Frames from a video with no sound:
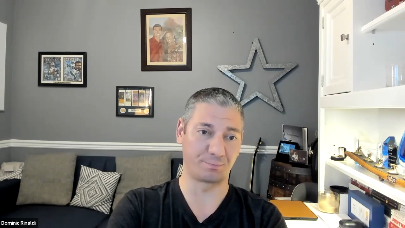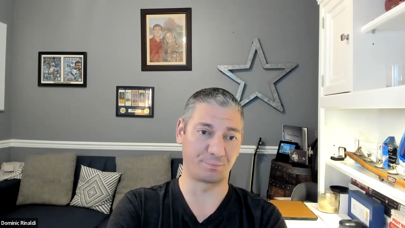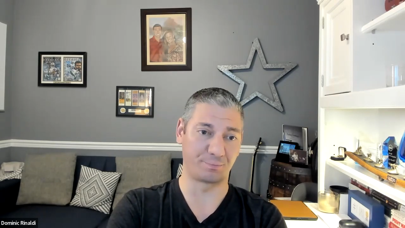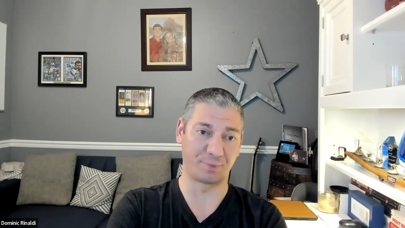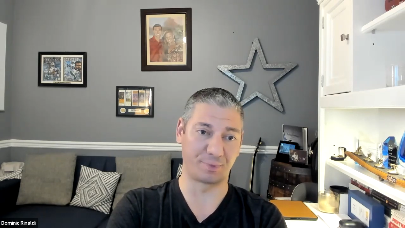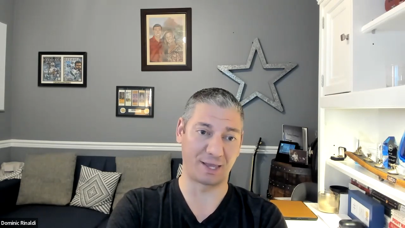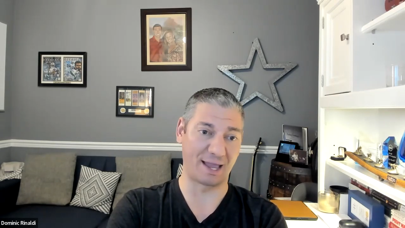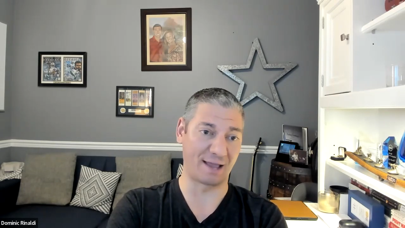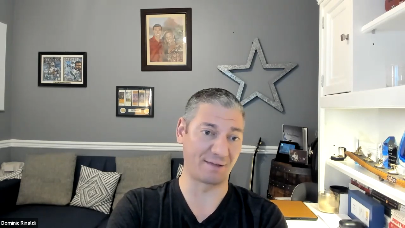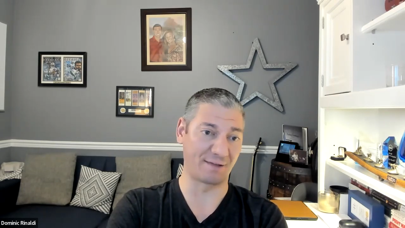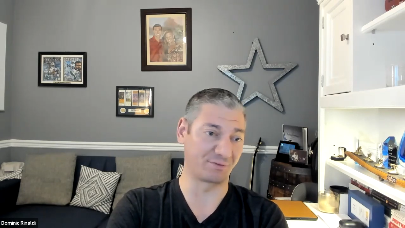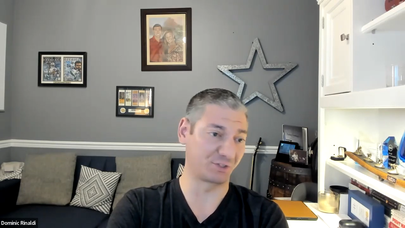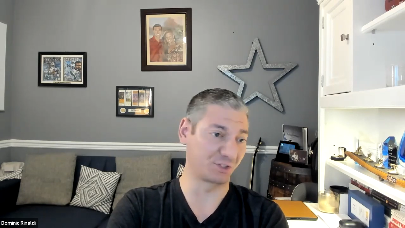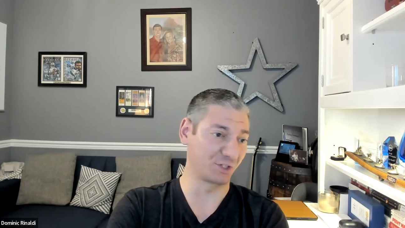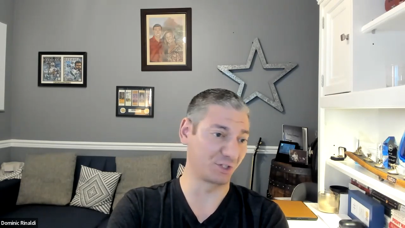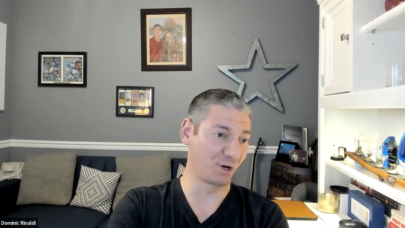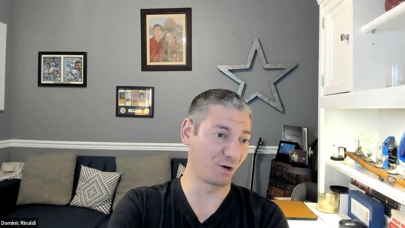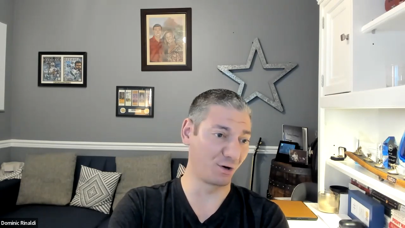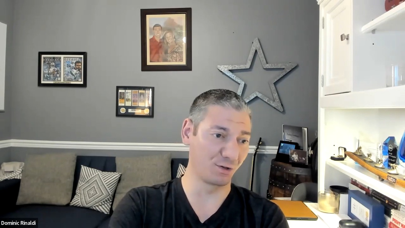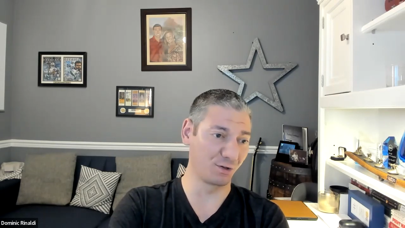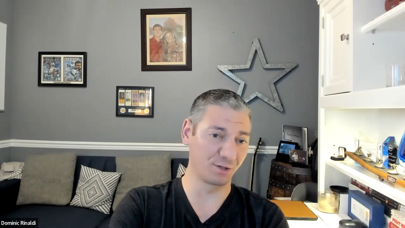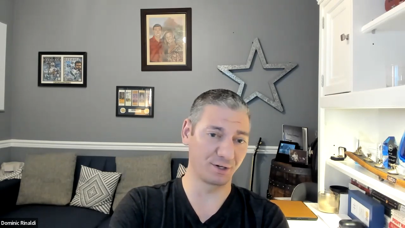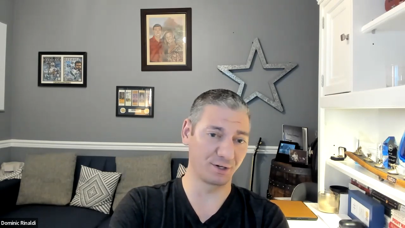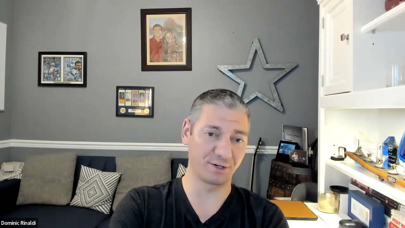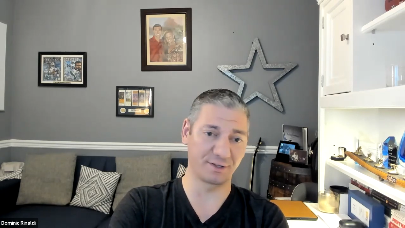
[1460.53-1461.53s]
they have
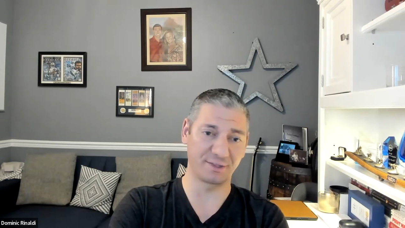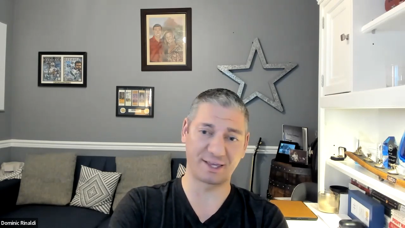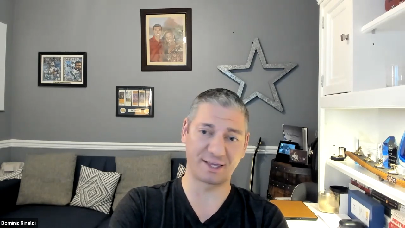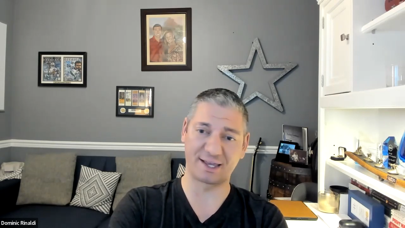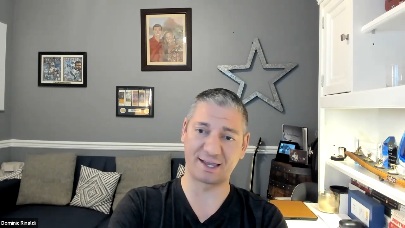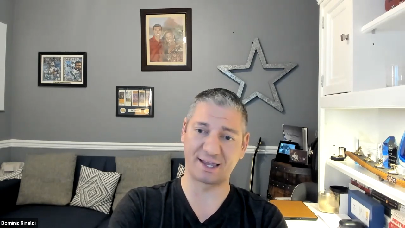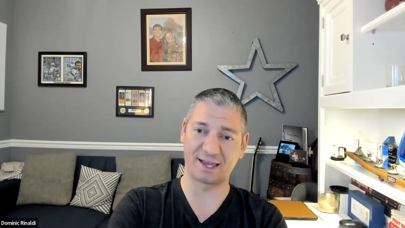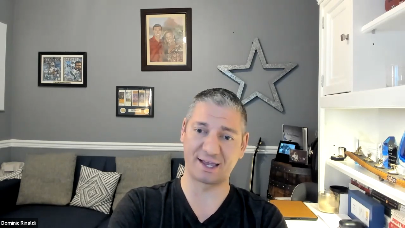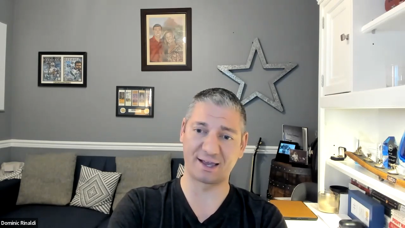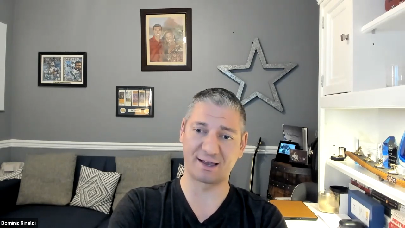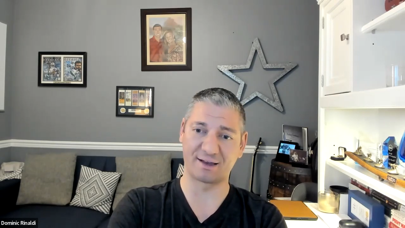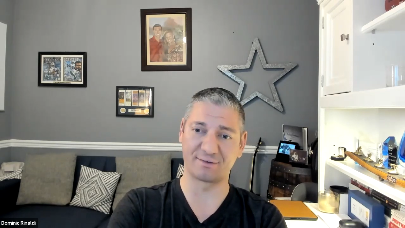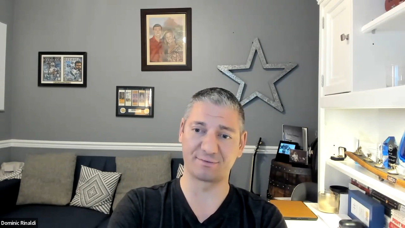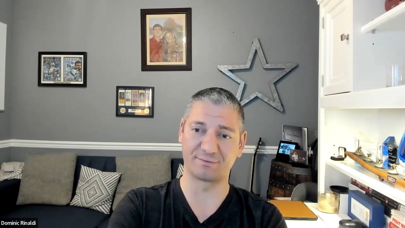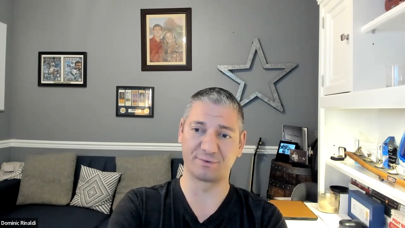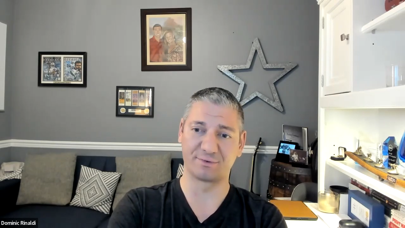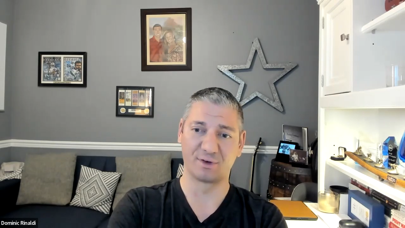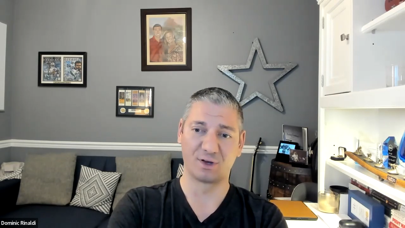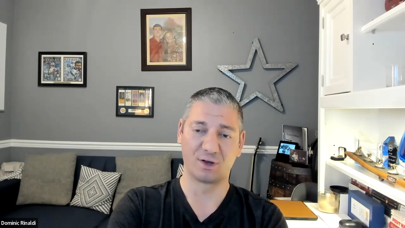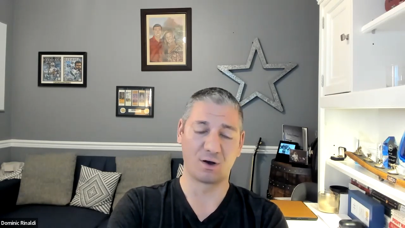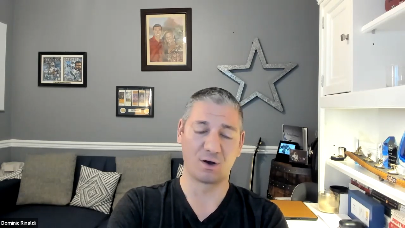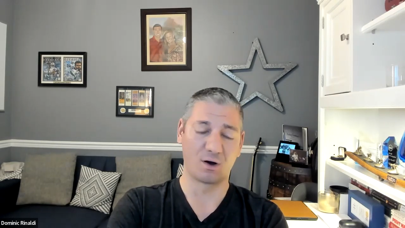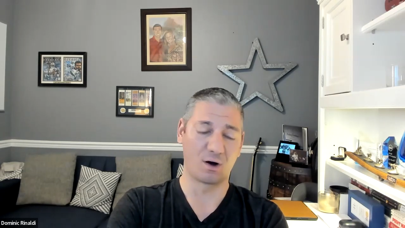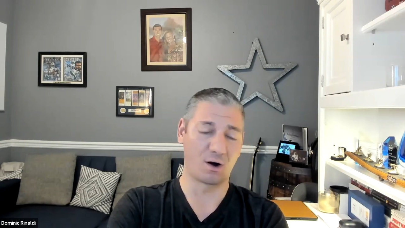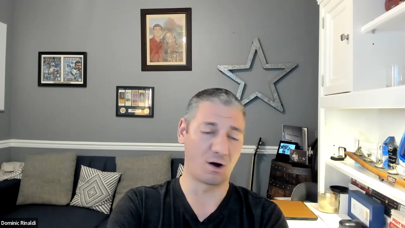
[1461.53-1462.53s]
solar, they have
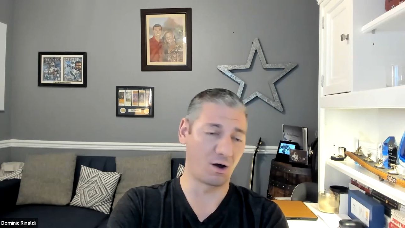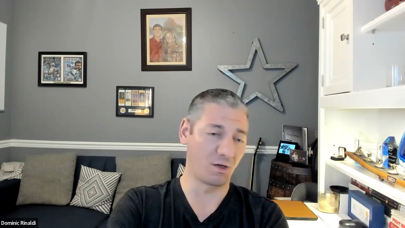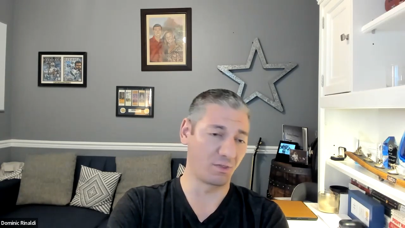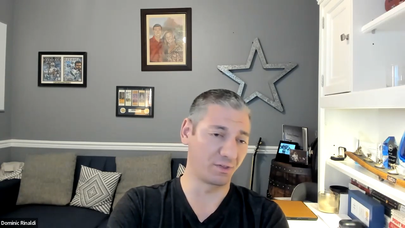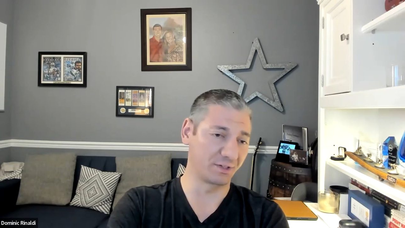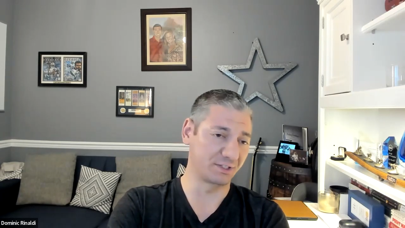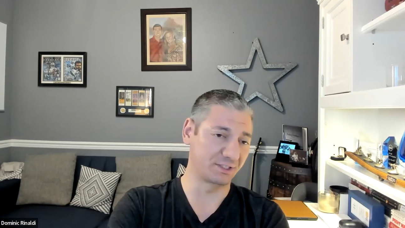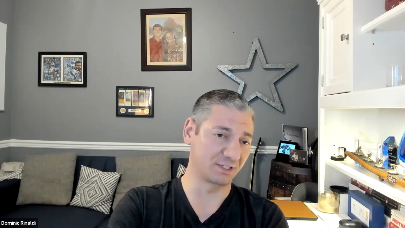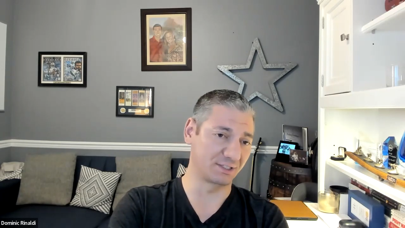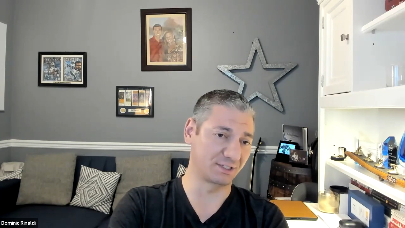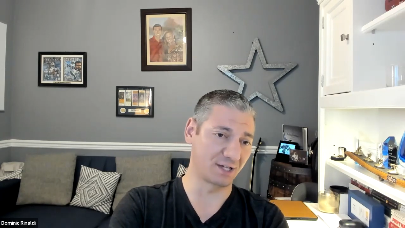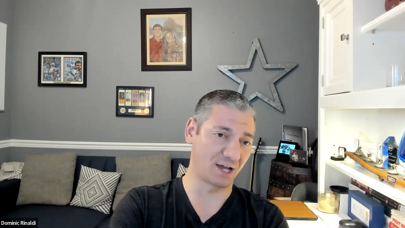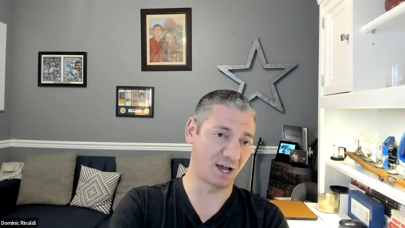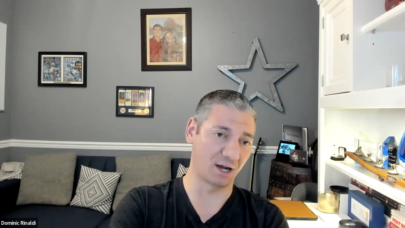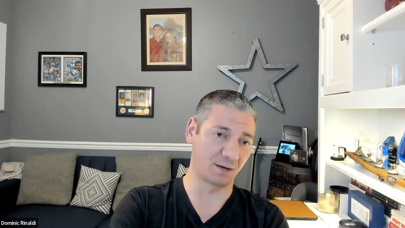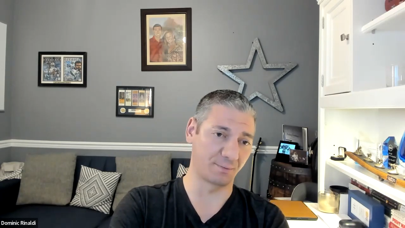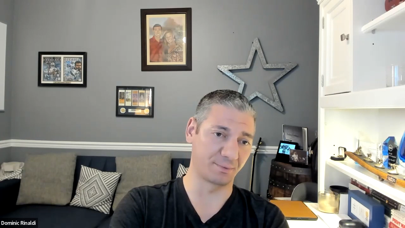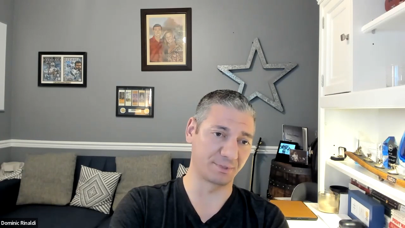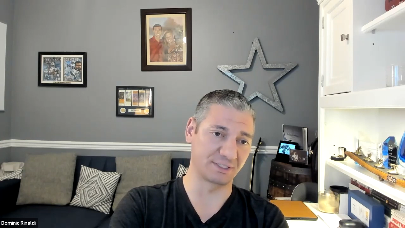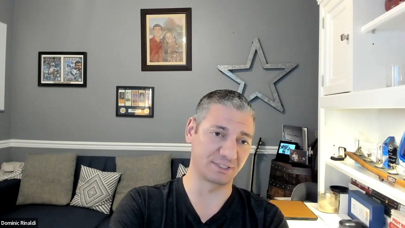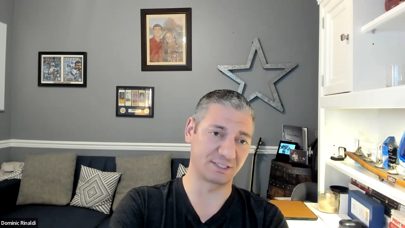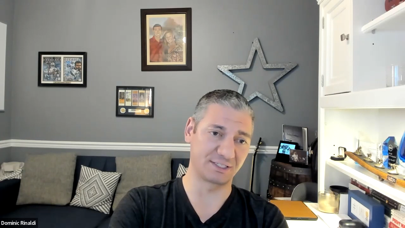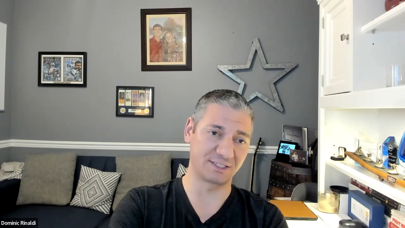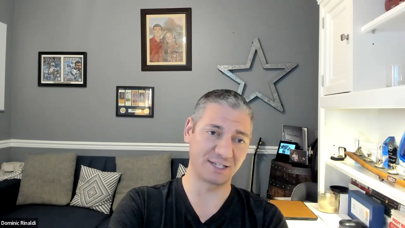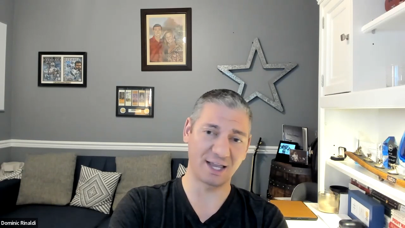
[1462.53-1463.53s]
all this
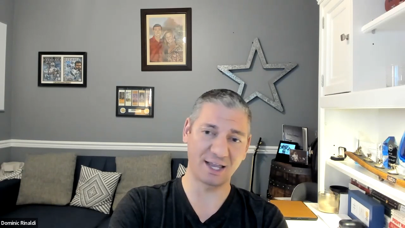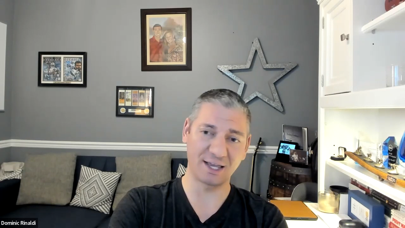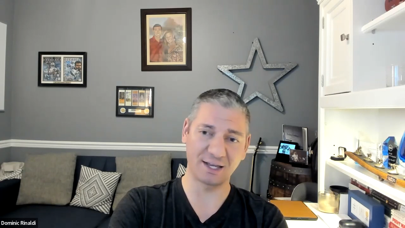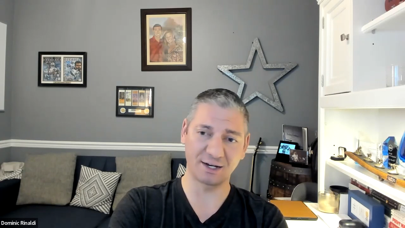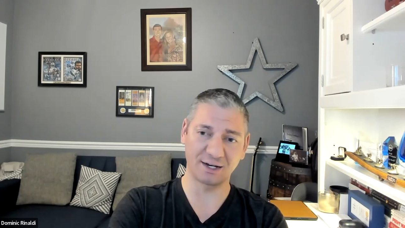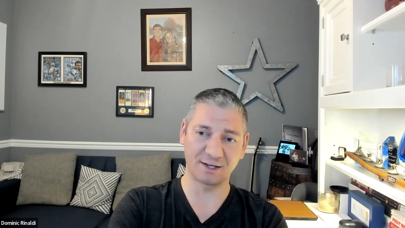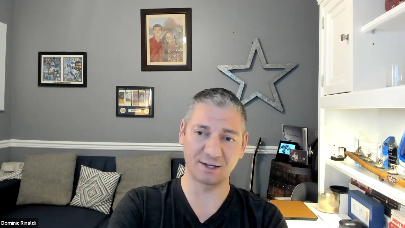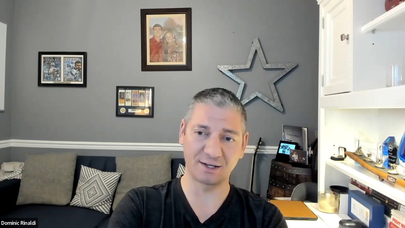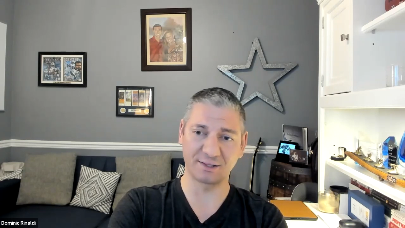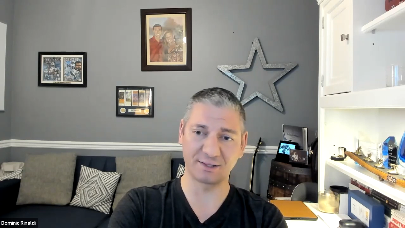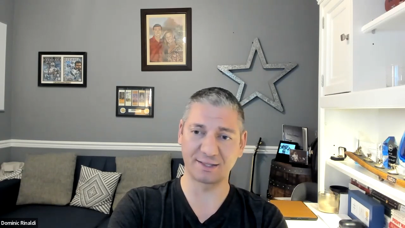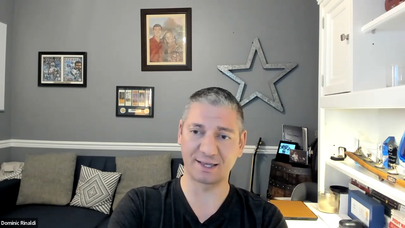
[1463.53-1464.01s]
autonomous data,